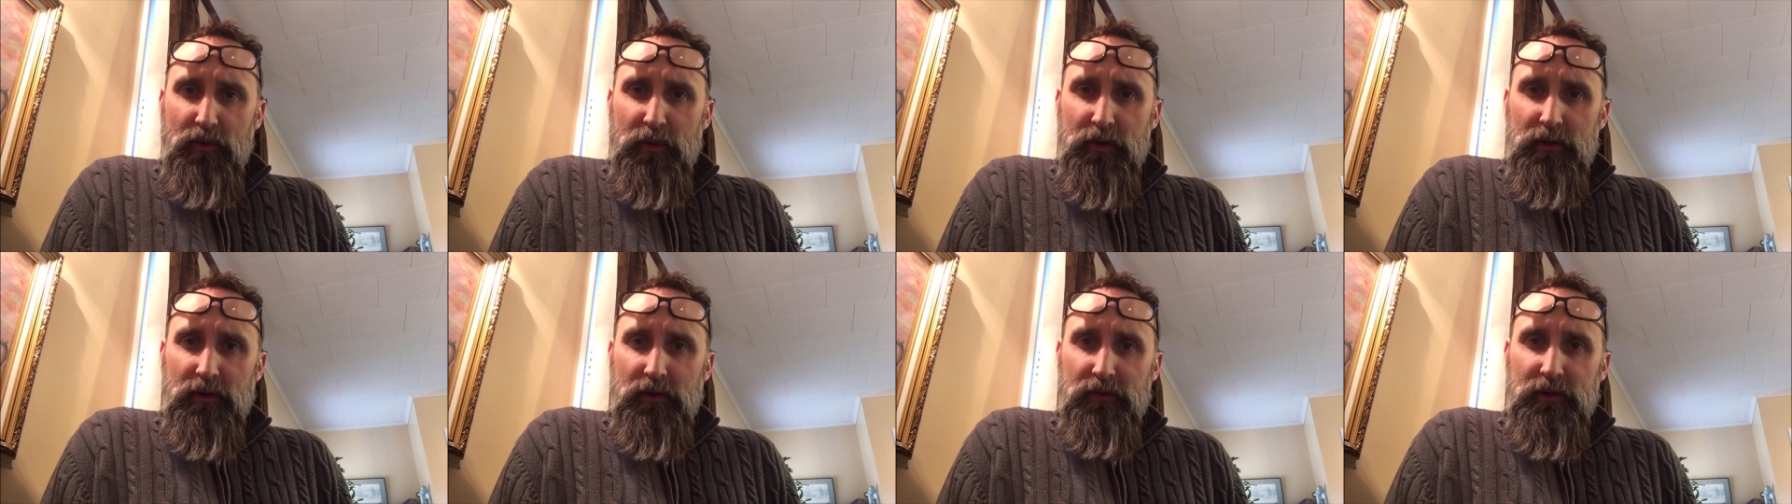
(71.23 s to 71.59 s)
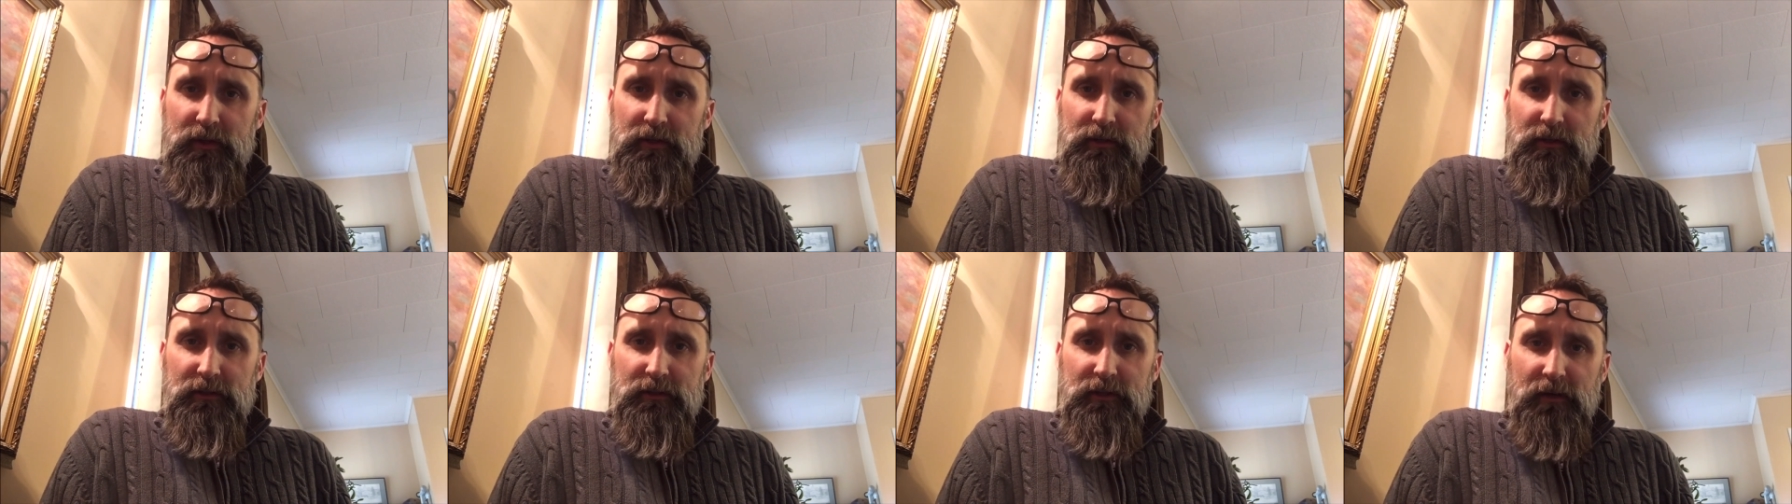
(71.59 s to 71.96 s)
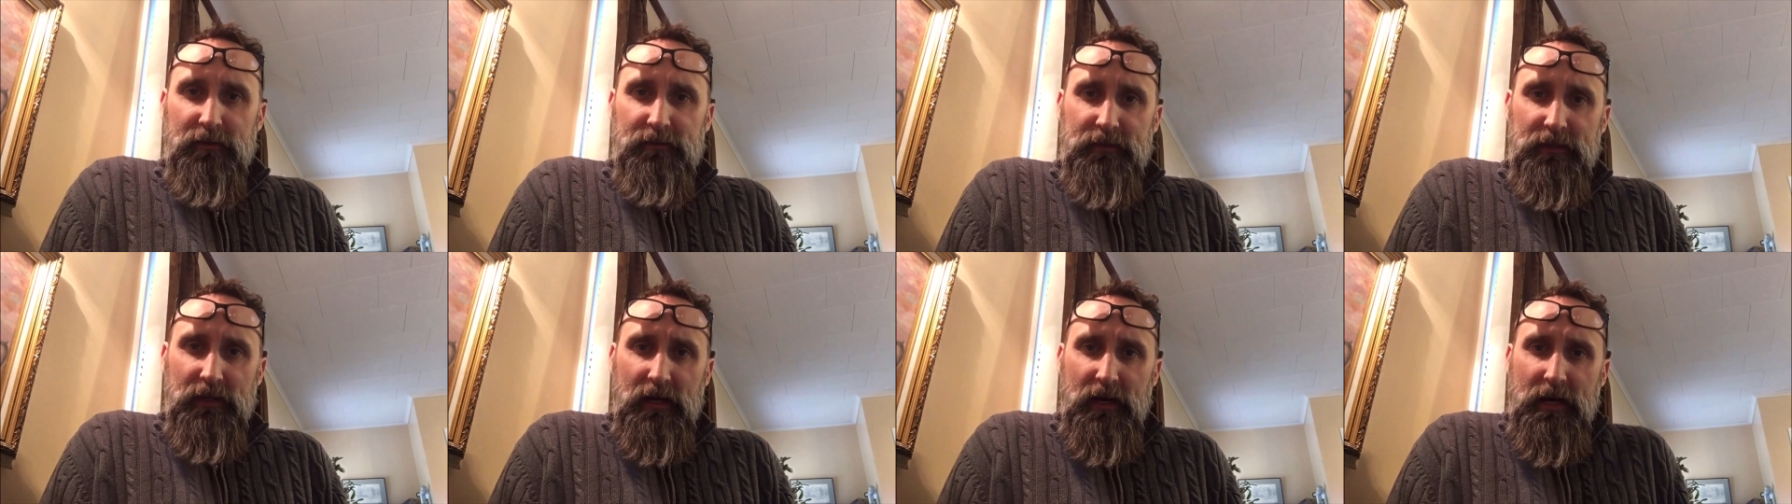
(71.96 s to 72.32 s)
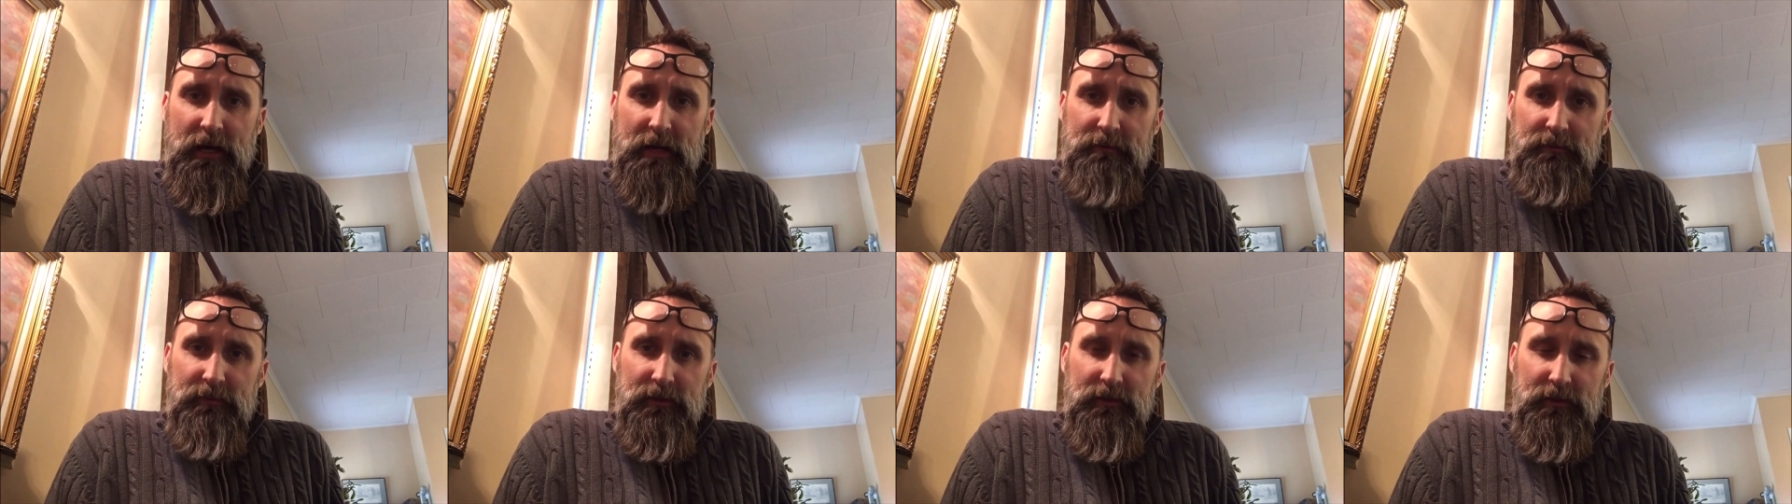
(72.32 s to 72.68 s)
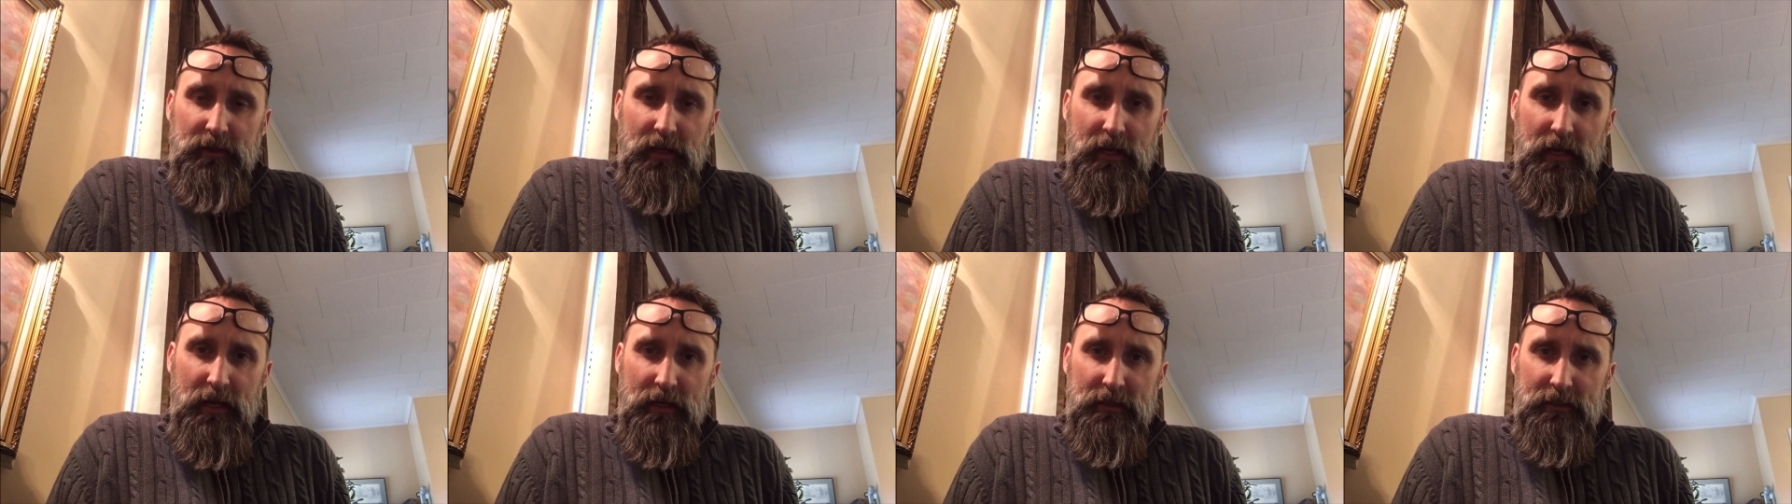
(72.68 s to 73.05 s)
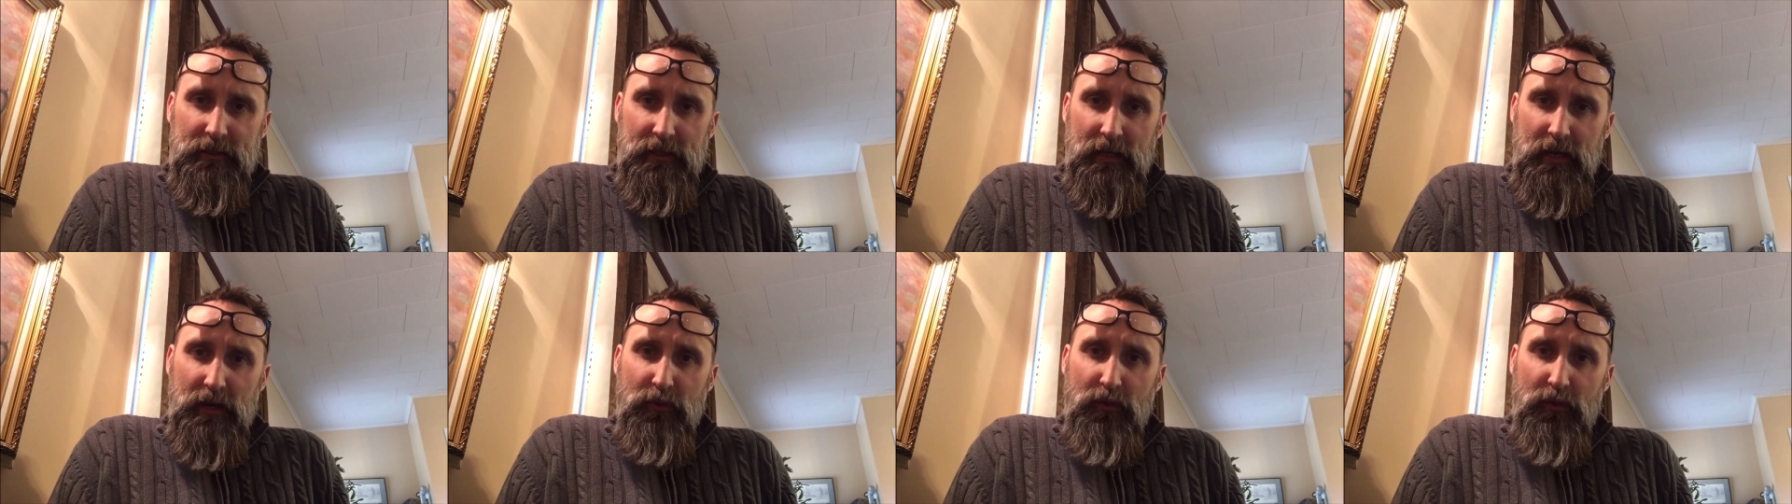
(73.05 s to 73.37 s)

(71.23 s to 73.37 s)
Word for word: We know these are tough times and uh,